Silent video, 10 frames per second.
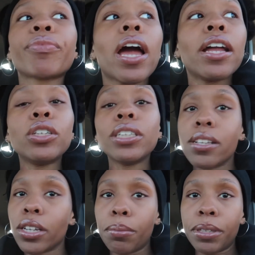I know you
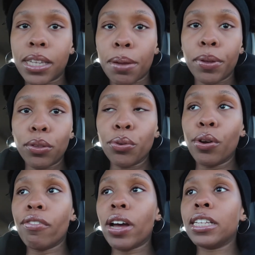guys are gonna be skipping through
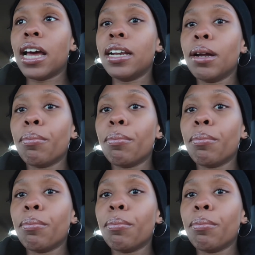if I end up